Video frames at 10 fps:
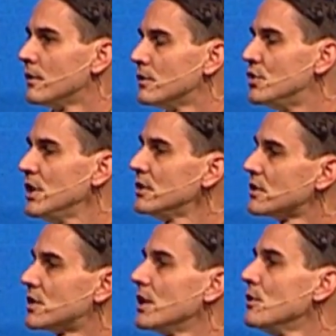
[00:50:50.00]

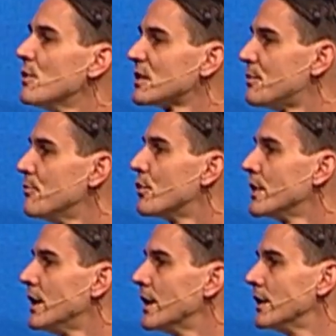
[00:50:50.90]
Jesus said you must be born
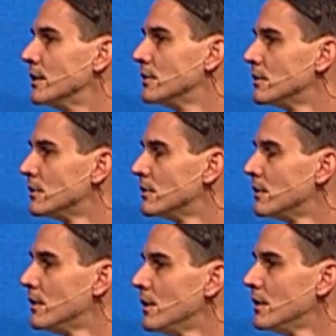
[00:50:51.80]
again.
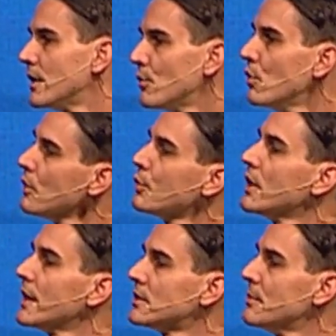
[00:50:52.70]
Now, the world would
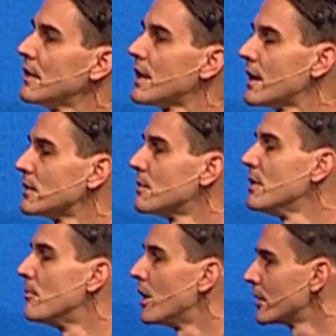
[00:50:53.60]
like to make that out to be
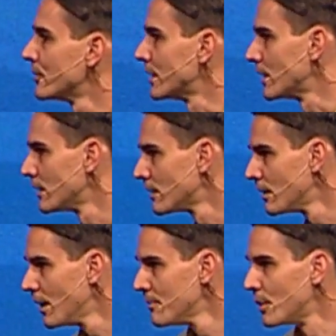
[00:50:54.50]
a mockery.
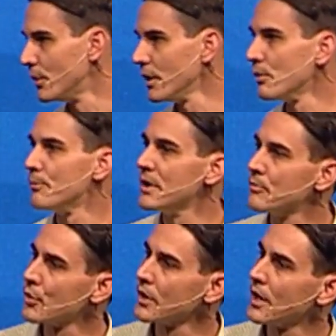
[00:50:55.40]
But really, what being
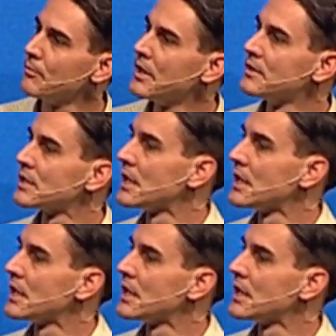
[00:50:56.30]
born again means is